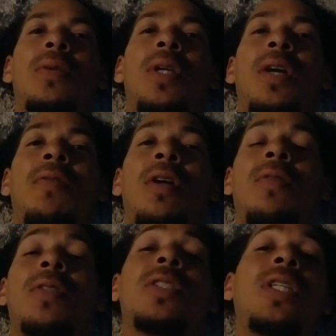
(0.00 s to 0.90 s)
have
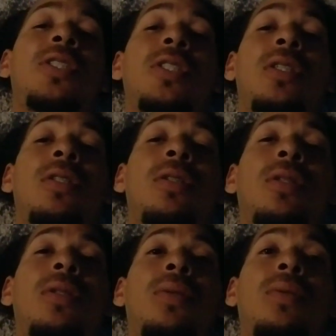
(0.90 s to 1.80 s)
conversation on the
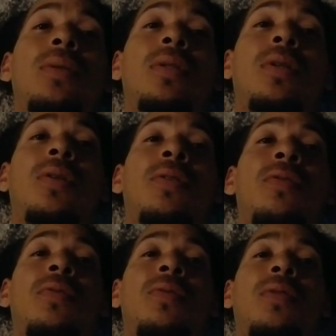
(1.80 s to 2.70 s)
load of
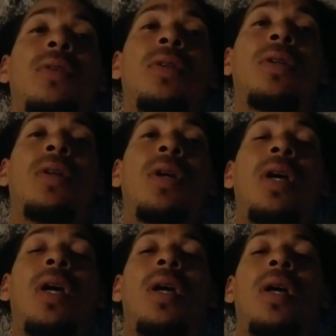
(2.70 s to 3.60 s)

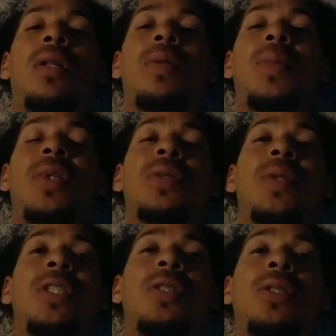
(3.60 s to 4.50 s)
the best
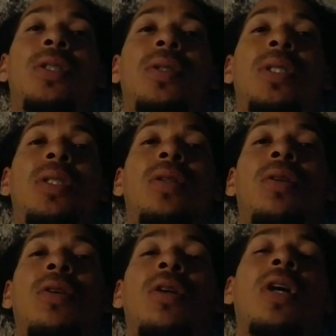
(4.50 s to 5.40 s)
way to do it,
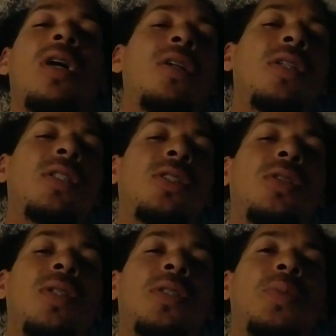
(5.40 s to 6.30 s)
or I'll let
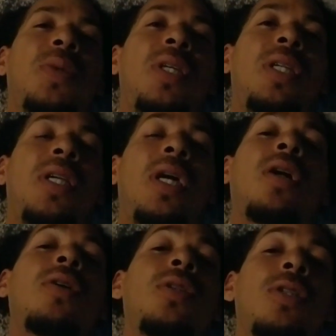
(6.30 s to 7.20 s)
you explain
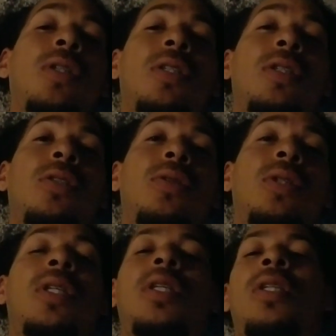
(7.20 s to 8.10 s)
how you're gonna do
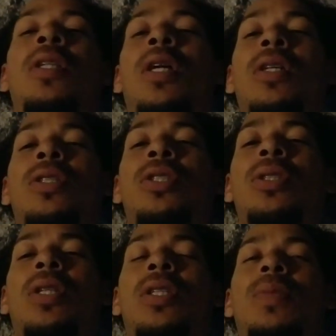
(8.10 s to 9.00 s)
it, and I'll
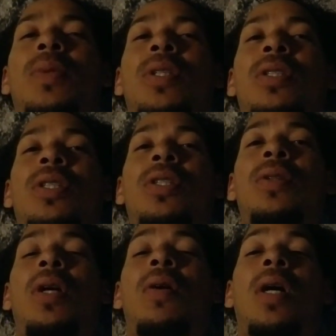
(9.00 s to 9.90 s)
explain to you
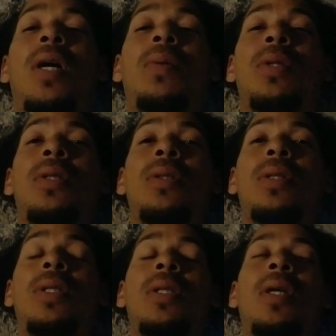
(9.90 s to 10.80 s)
how I would do
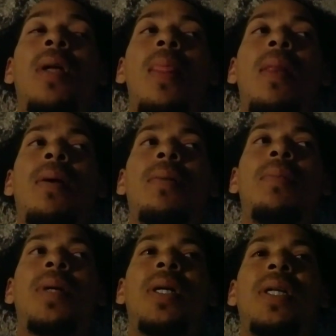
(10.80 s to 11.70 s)
it.
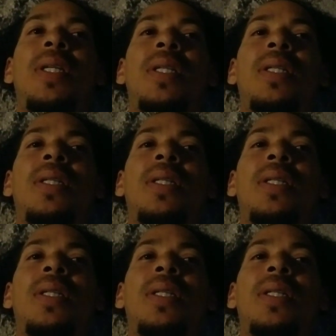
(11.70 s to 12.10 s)
But